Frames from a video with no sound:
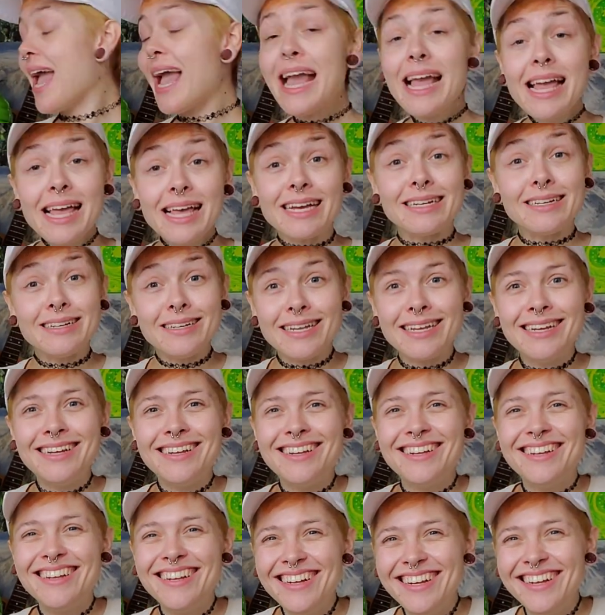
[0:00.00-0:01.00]
And
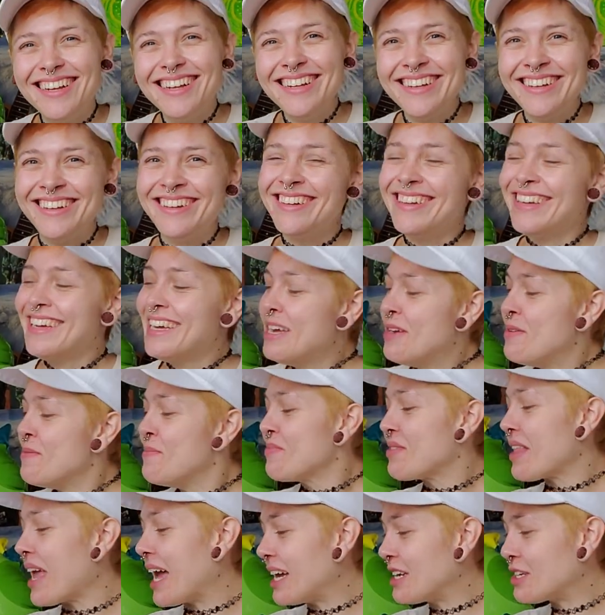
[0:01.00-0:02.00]

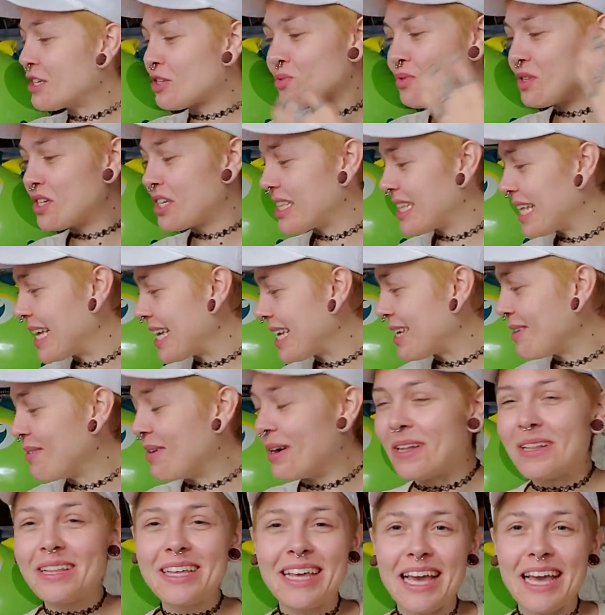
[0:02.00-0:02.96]
I just want to thank you all